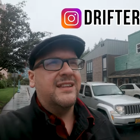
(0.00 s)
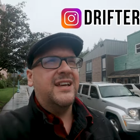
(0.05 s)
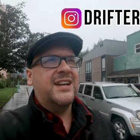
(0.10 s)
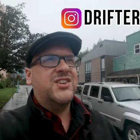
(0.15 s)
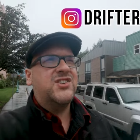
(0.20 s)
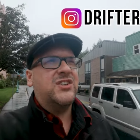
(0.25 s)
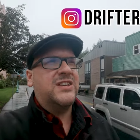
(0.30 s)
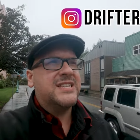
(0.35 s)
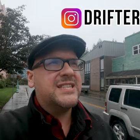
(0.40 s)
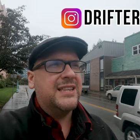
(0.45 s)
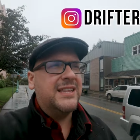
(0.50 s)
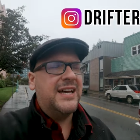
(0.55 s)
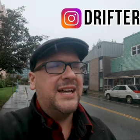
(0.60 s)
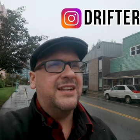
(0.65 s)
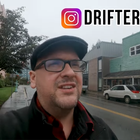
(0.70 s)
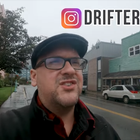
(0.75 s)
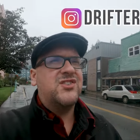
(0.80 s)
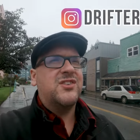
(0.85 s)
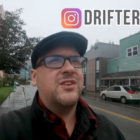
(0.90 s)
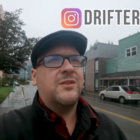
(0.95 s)
delicious
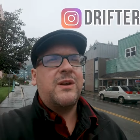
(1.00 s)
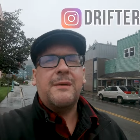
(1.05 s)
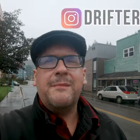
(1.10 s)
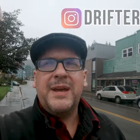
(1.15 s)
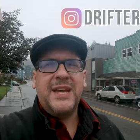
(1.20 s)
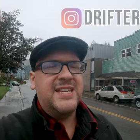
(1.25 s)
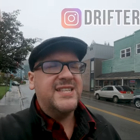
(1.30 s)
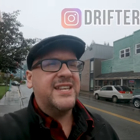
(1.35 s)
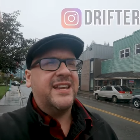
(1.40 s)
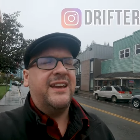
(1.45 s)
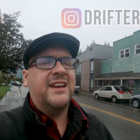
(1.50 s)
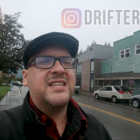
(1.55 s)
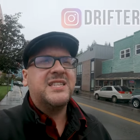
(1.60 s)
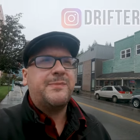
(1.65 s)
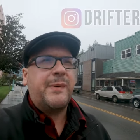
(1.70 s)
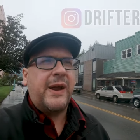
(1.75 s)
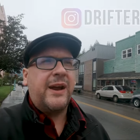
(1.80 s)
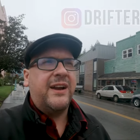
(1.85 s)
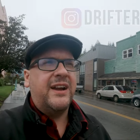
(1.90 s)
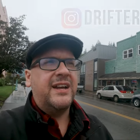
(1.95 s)
lunch. Amazing
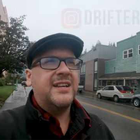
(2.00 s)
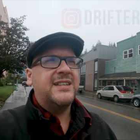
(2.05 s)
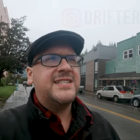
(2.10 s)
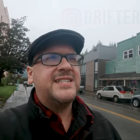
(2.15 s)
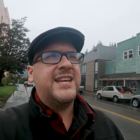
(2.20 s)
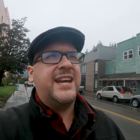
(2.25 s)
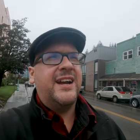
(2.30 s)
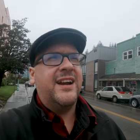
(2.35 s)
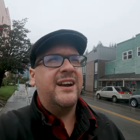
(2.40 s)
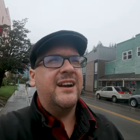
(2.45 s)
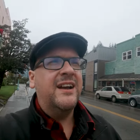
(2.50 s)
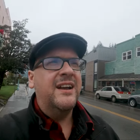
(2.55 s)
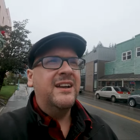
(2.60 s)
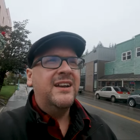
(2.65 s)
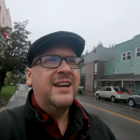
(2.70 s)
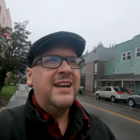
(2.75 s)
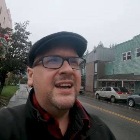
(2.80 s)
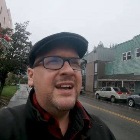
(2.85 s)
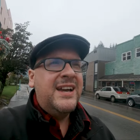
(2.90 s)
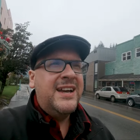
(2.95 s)
experience here.
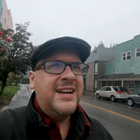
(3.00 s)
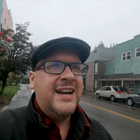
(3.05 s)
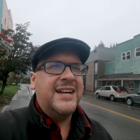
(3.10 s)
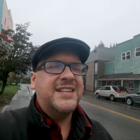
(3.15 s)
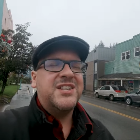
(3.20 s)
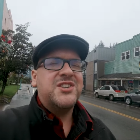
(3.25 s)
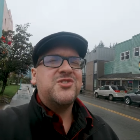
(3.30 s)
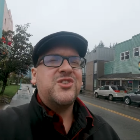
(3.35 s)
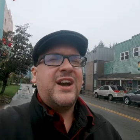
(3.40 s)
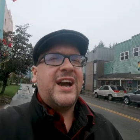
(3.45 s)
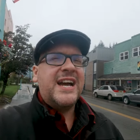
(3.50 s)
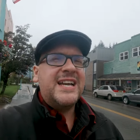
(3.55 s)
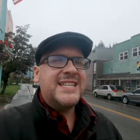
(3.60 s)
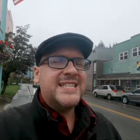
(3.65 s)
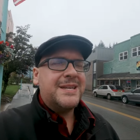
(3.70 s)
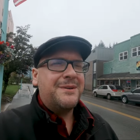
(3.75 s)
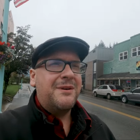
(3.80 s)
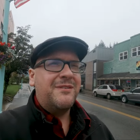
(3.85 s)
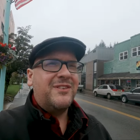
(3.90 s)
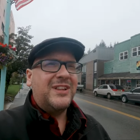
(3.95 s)
I had to try
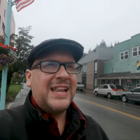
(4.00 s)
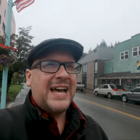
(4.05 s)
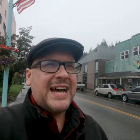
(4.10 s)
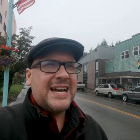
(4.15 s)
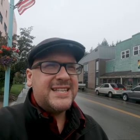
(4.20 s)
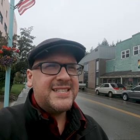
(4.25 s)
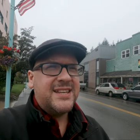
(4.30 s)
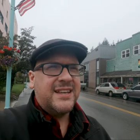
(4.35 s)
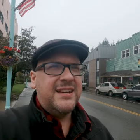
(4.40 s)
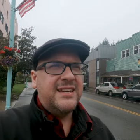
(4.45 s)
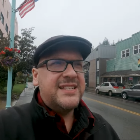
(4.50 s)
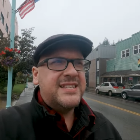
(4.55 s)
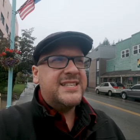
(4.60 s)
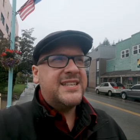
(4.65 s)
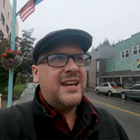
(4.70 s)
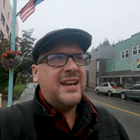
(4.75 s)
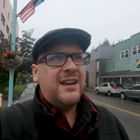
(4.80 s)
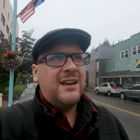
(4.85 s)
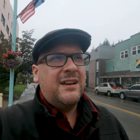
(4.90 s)
some of Alaska's